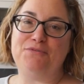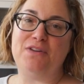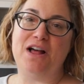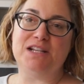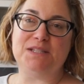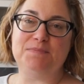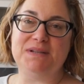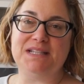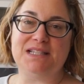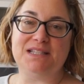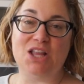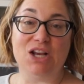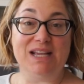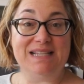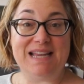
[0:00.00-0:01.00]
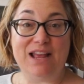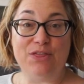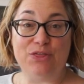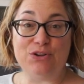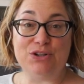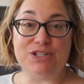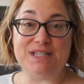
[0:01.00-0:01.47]
Flossmas, lucky day
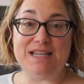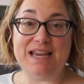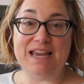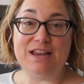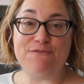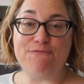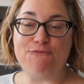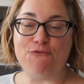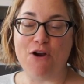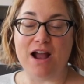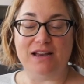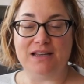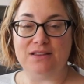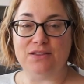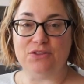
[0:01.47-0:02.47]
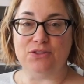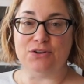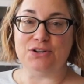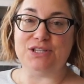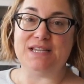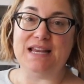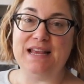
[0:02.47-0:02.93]
13, Friday the
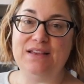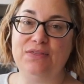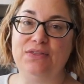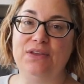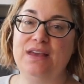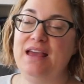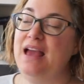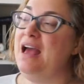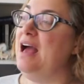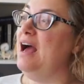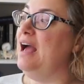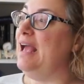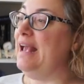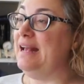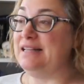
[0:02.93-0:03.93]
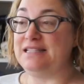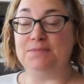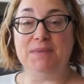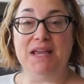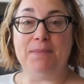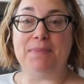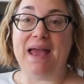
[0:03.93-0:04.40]
13th. It's
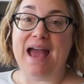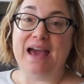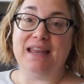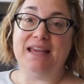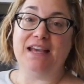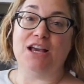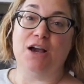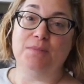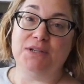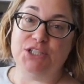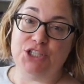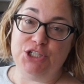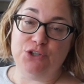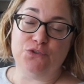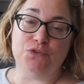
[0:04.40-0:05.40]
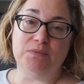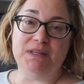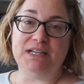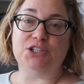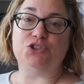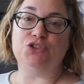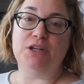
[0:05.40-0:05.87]
me, Patty, coming to you from
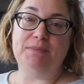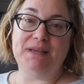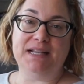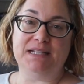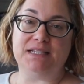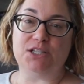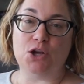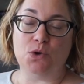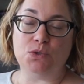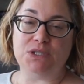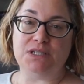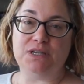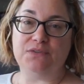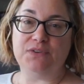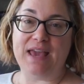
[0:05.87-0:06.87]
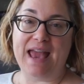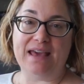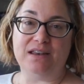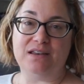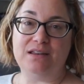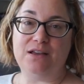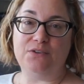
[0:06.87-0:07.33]
the extreme east coast of
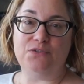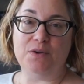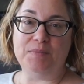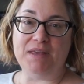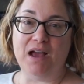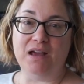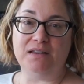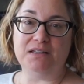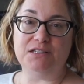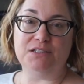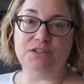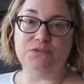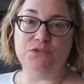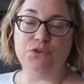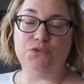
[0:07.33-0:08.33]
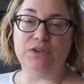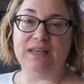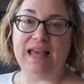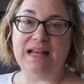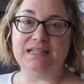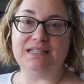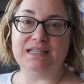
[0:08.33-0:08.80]
Canada, from the island of
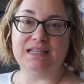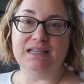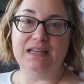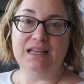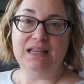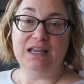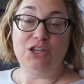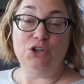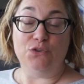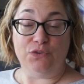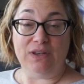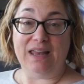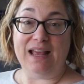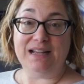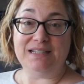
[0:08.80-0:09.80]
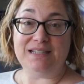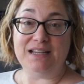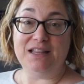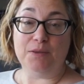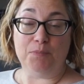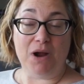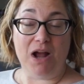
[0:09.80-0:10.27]
Newfoundland in the